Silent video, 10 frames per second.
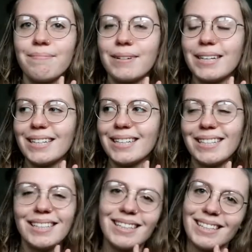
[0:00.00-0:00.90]
But
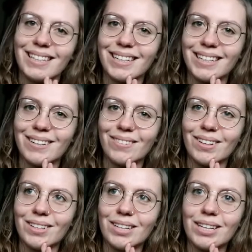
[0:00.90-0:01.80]
yeah, I'm
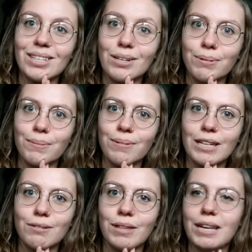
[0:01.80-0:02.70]
not super
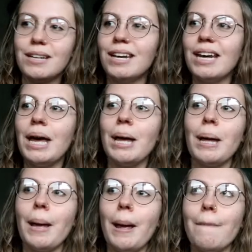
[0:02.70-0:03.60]
impressed with it.
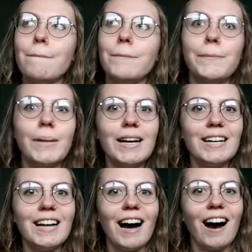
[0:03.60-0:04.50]

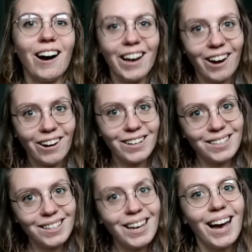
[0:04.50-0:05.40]
But I
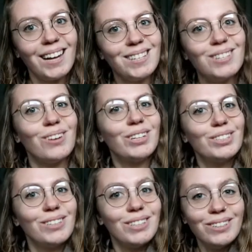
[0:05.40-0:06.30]
honestly had so much
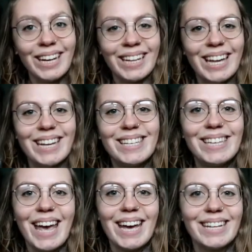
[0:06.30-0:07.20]
fun doing
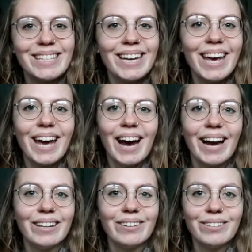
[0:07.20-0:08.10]
this, and
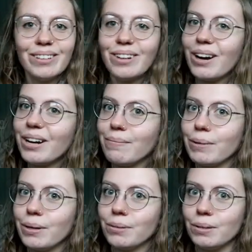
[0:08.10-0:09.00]
I learned a lot
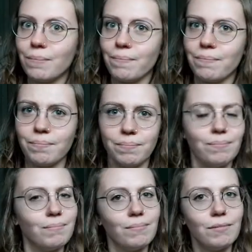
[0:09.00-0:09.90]
about
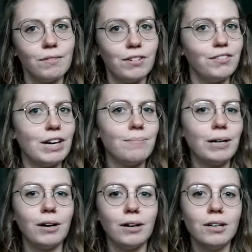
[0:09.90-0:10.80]

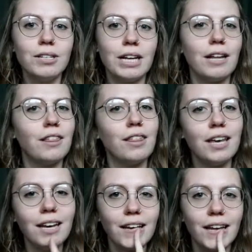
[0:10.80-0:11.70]
revamping art. And I
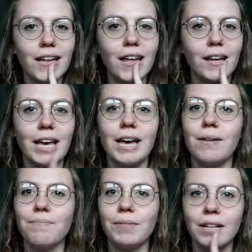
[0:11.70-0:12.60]
think, okay,
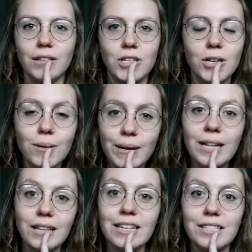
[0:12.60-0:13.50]
the two main
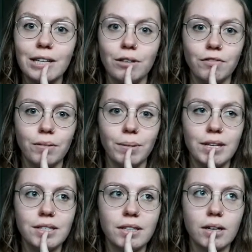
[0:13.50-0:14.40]
things I learned from this